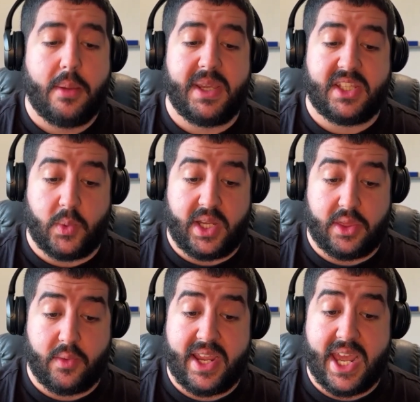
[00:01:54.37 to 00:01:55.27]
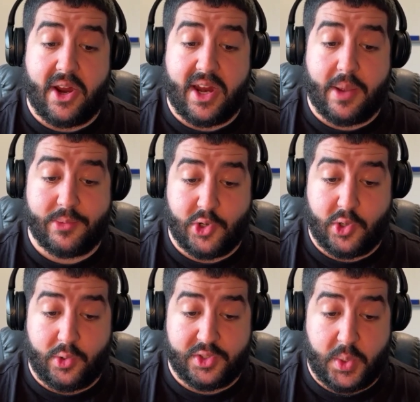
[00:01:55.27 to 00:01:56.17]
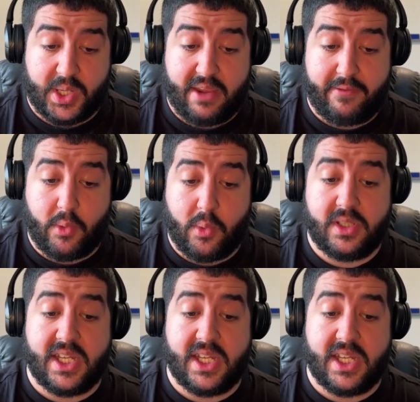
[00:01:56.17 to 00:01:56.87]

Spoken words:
Pick 23, Harry Armstrong, also a key forward.